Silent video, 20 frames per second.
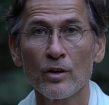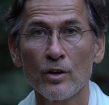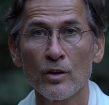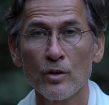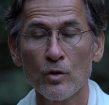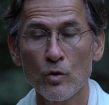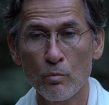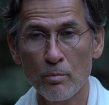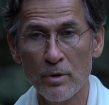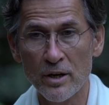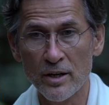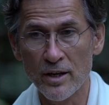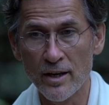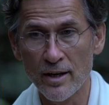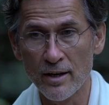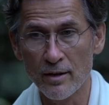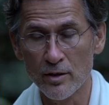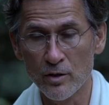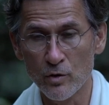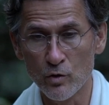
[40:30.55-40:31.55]
you,
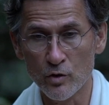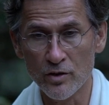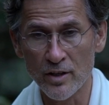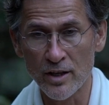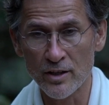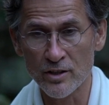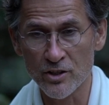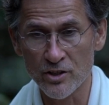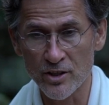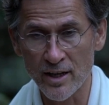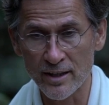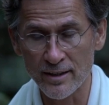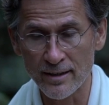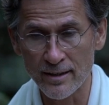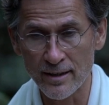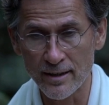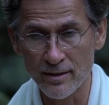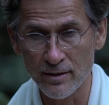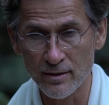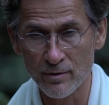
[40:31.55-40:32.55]
became, you then
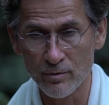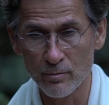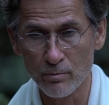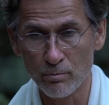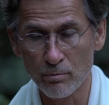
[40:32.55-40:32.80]
suddenly